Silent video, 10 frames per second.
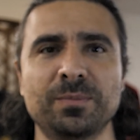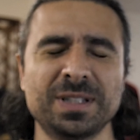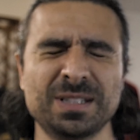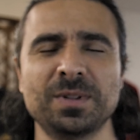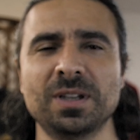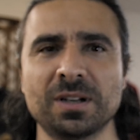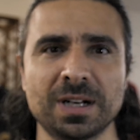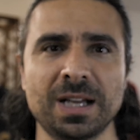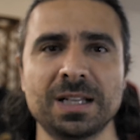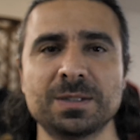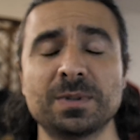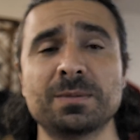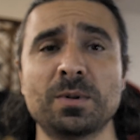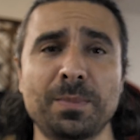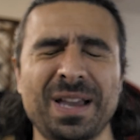Play some of the younger guys, play
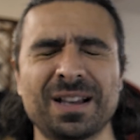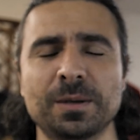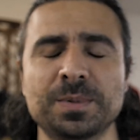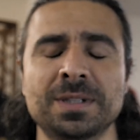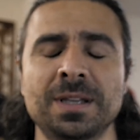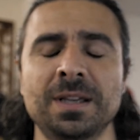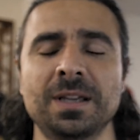some of the backups,